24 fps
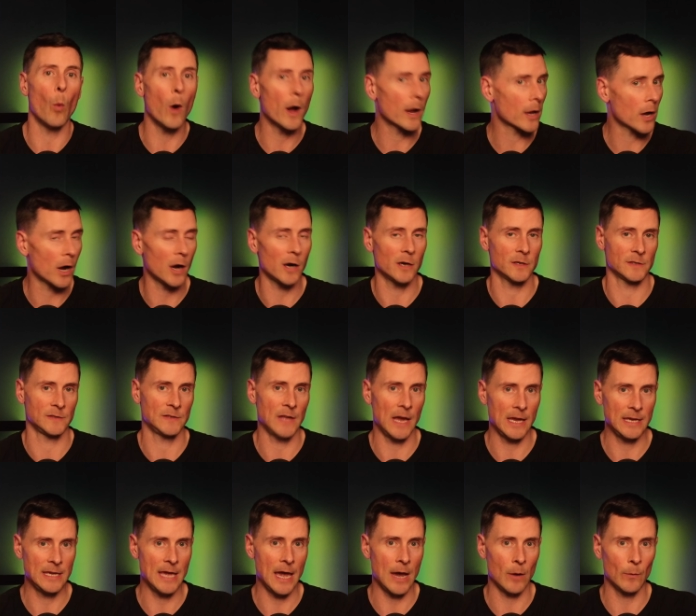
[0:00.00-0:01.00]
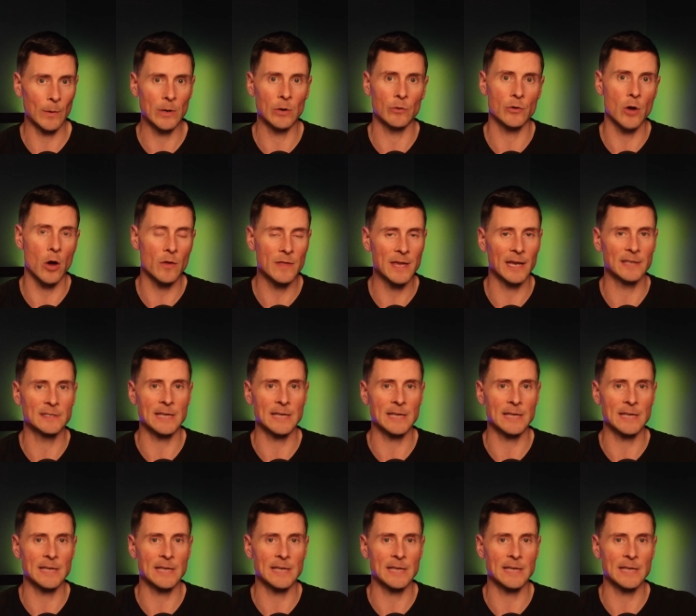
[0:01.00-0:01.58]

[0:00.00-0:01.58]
what caused that yet. We don't know the